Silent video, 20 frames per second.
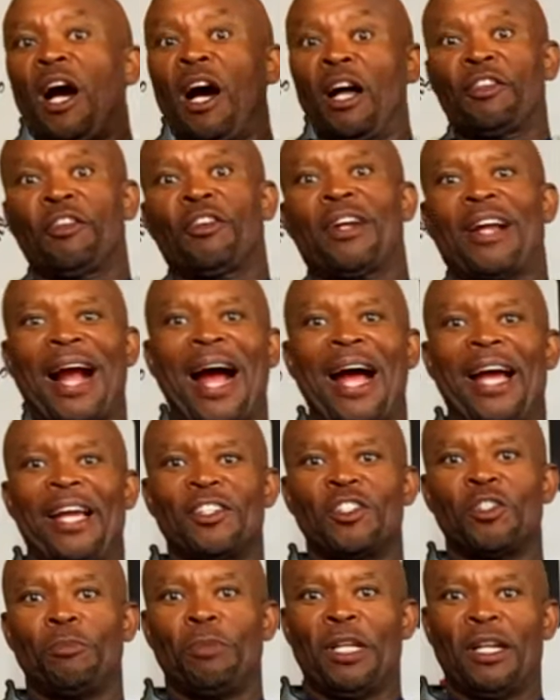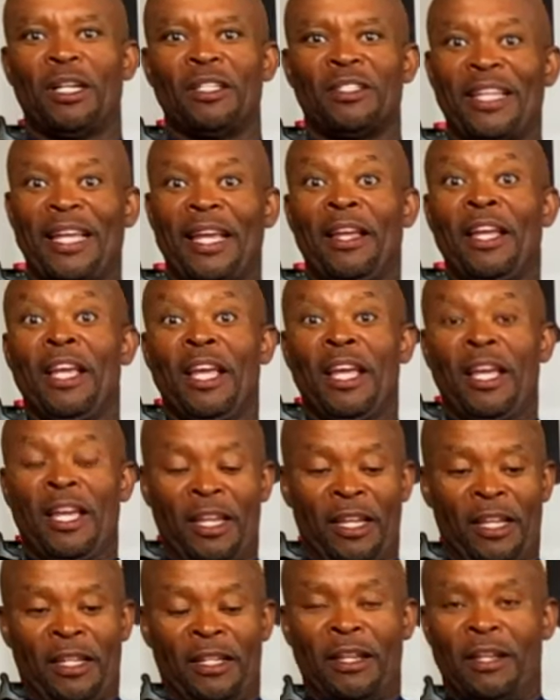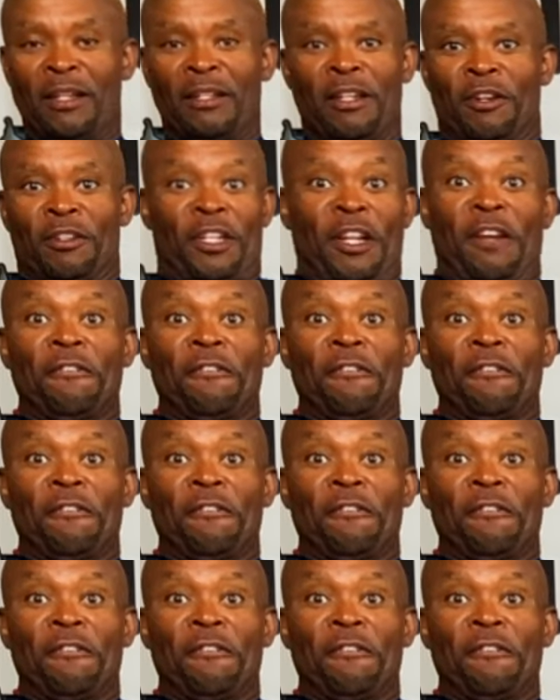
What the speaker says: other guys because they're